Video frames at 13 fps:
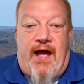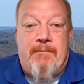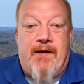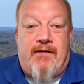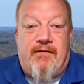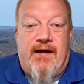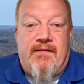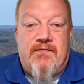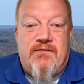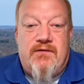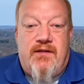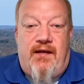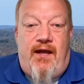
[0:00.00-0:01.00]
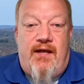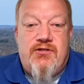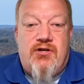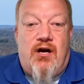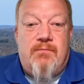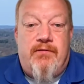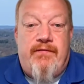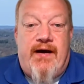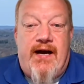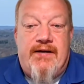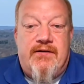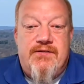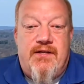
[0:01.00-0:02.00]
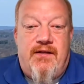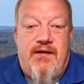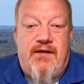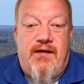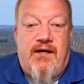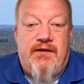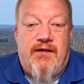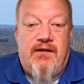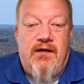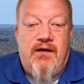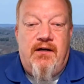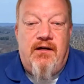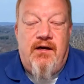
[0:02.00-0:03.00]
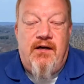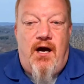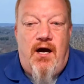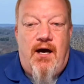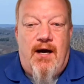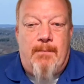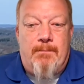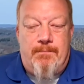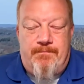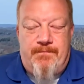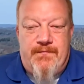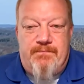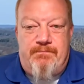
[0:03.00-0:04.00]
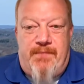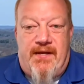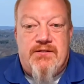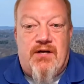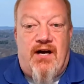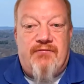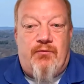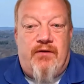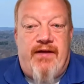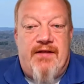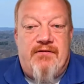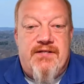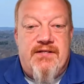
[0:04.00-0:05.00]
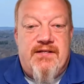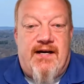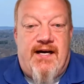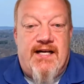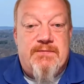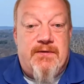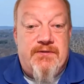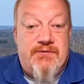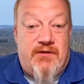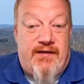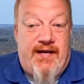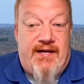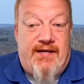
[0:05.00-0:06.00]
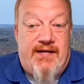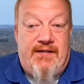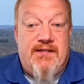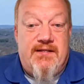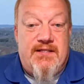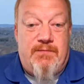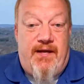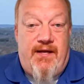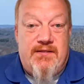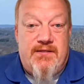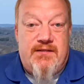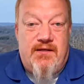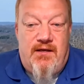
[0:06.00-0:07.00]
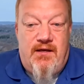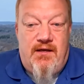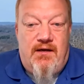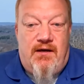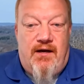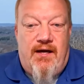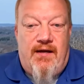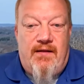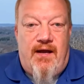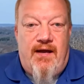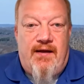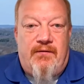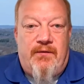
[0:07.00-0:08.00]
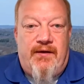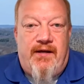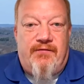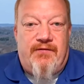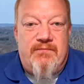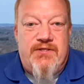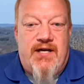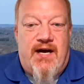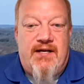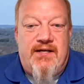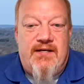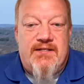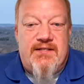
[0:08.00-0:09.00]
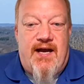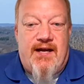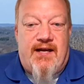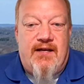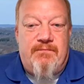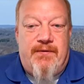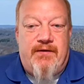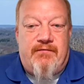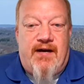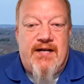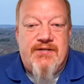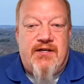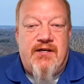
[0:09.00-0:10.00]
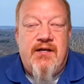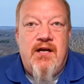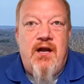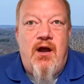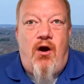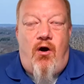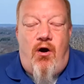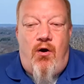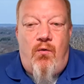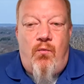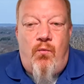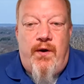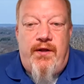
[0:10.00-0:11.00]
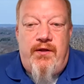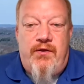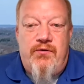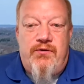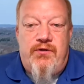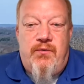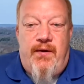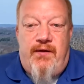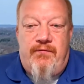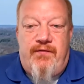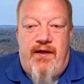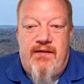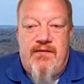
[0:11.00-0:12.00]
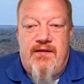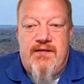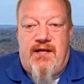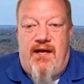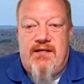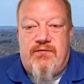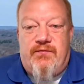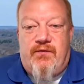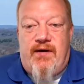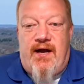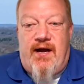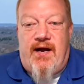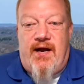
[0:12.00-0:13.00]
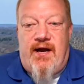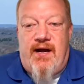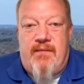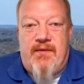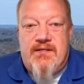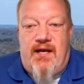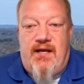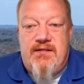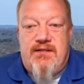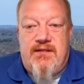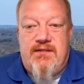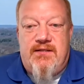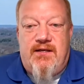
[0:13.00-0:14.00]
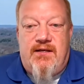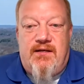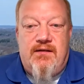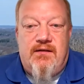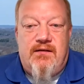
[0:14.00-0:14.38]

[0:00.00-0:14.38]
Epic, right? So the EHR providers and the other big software vendors into hospitals are getting into the space, right? We'll hear from John in a second, but Roger, what are you doing in this case at MSKCC?